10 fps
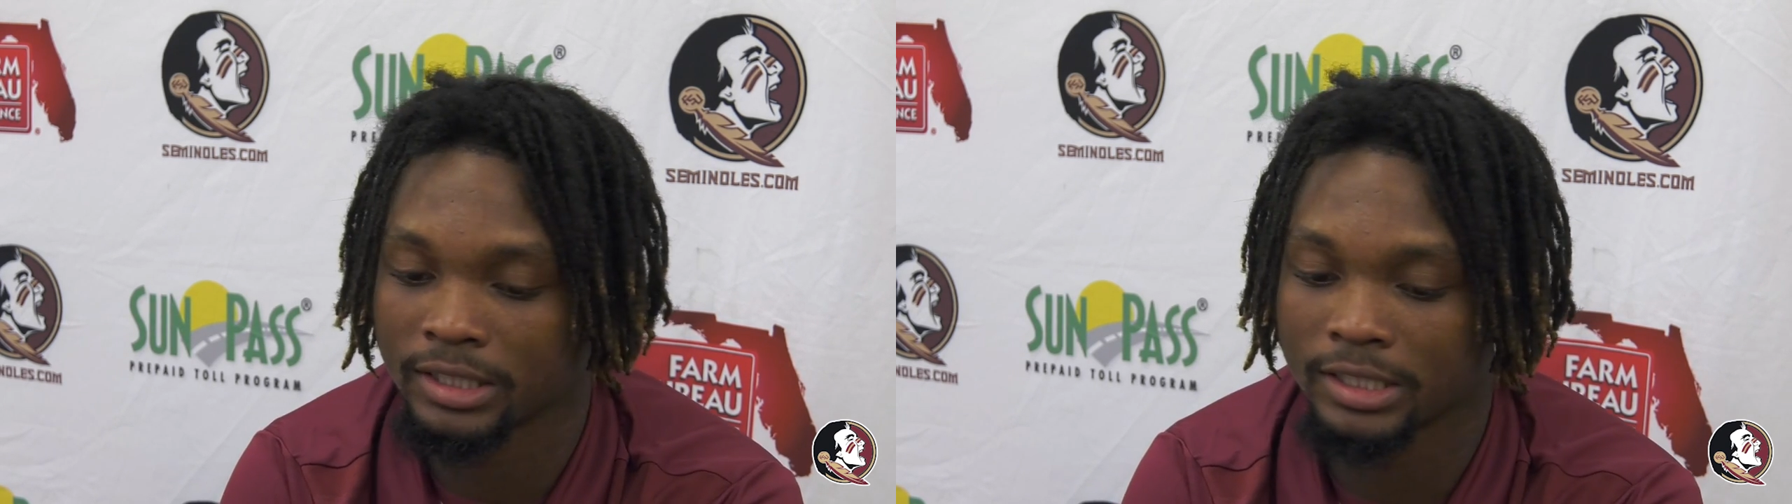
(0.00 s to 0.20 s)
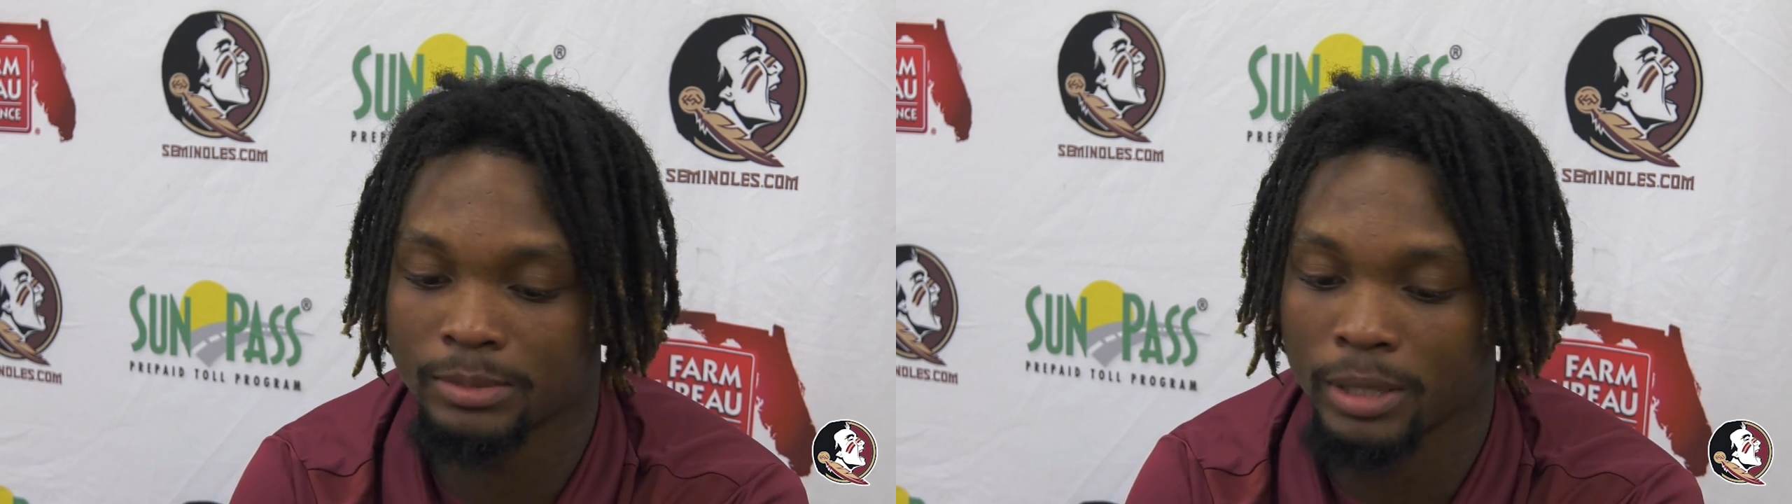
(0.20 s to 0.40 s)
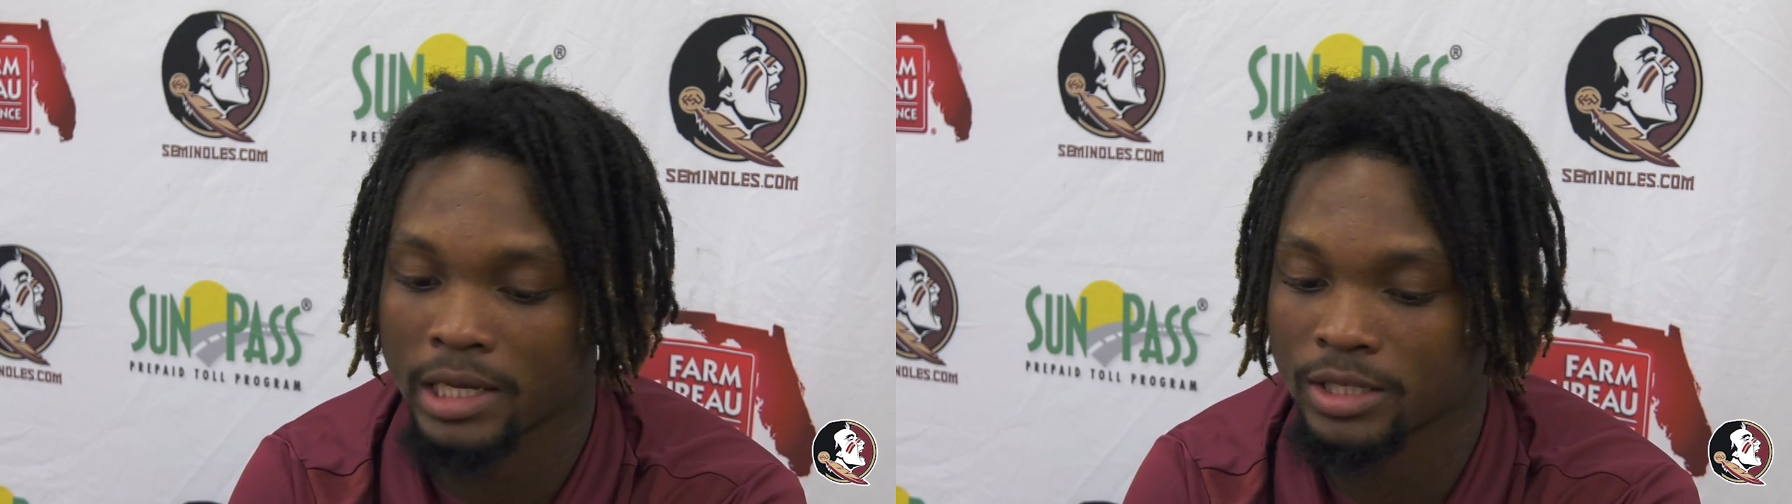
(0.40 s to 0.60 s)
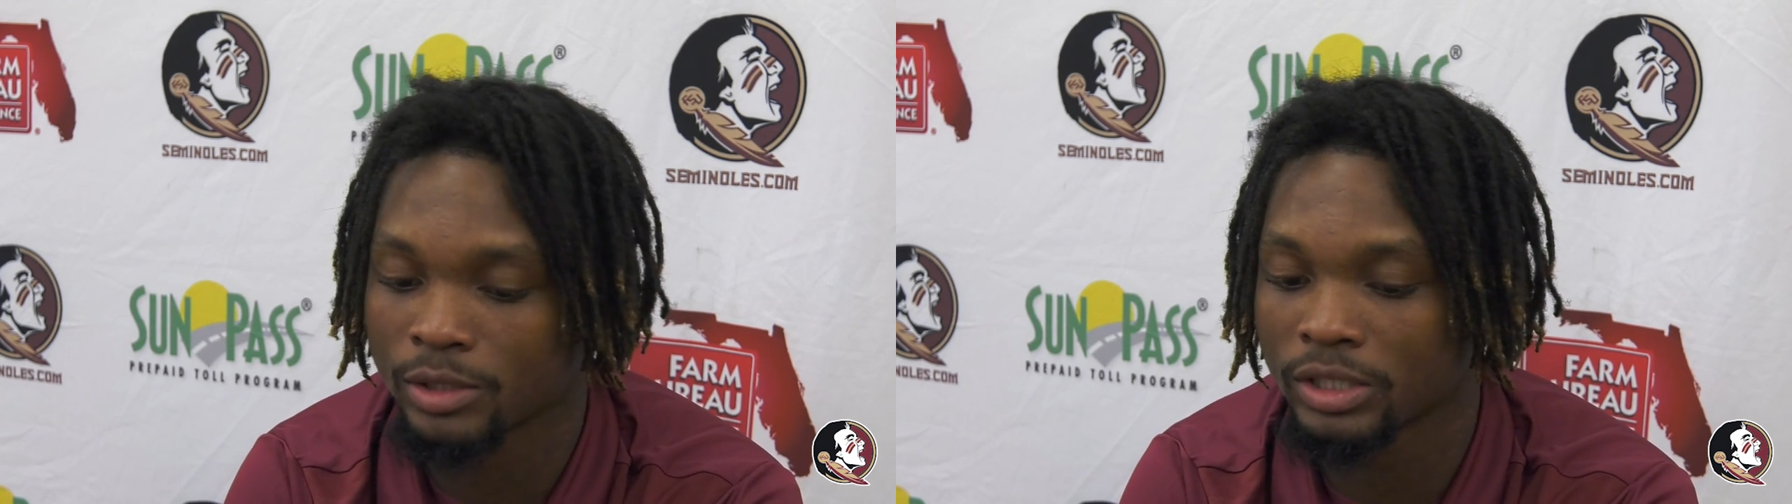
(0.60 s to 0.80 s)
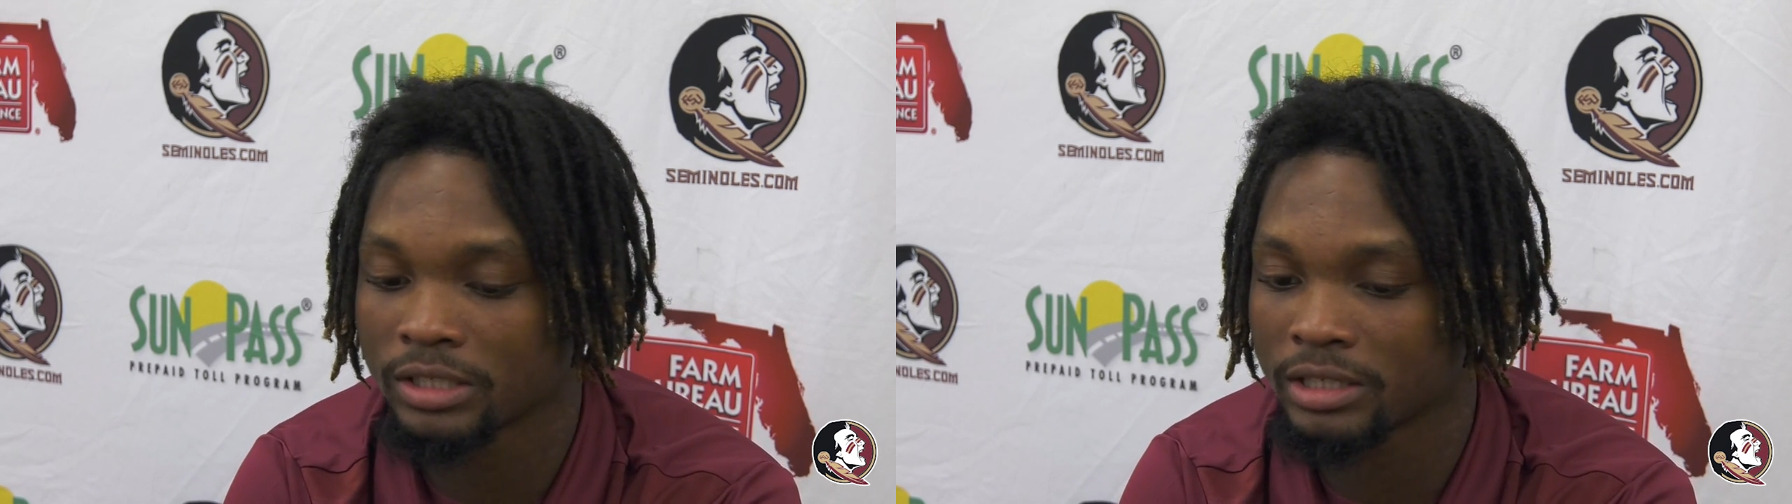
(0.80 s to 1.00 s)
His pass is
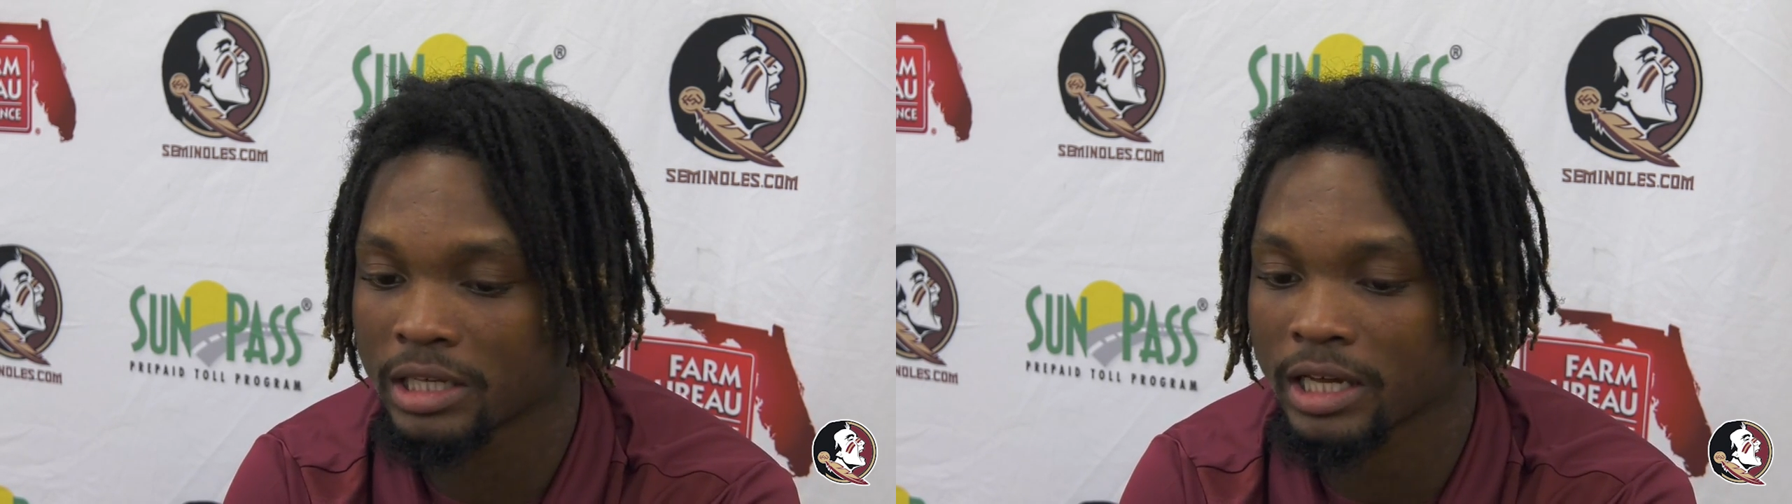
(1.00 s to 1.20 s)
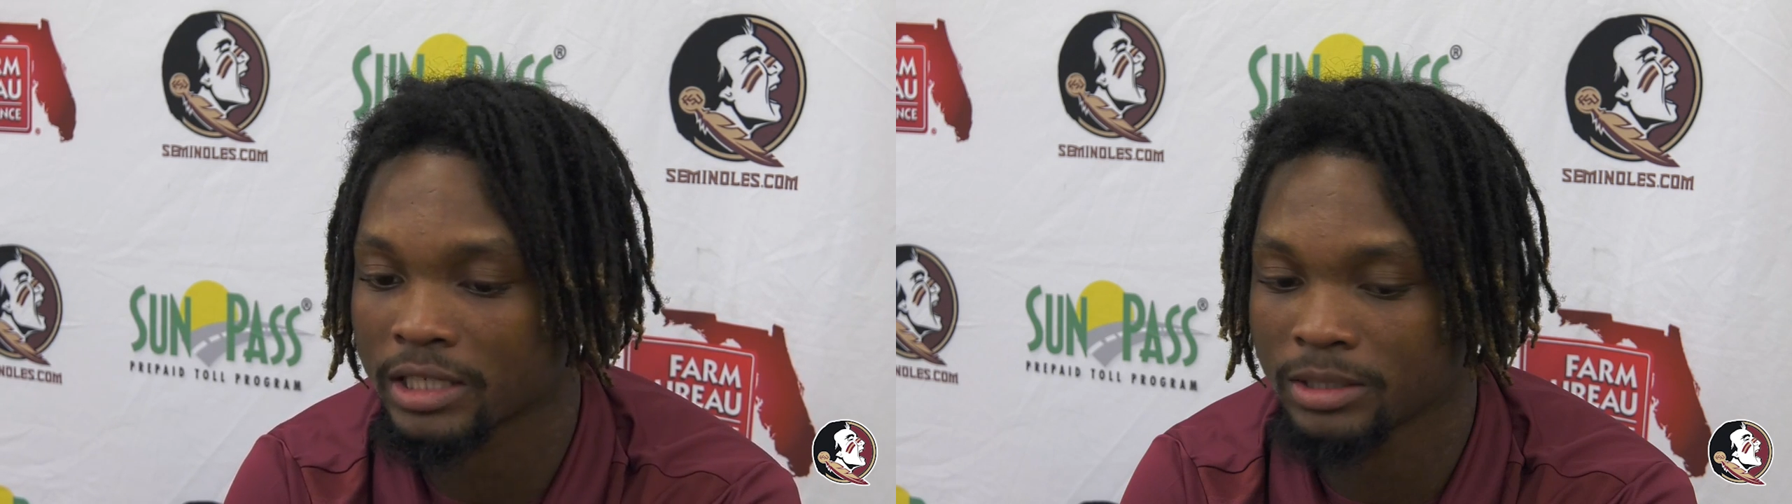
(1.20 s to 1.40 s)
so easy to catch.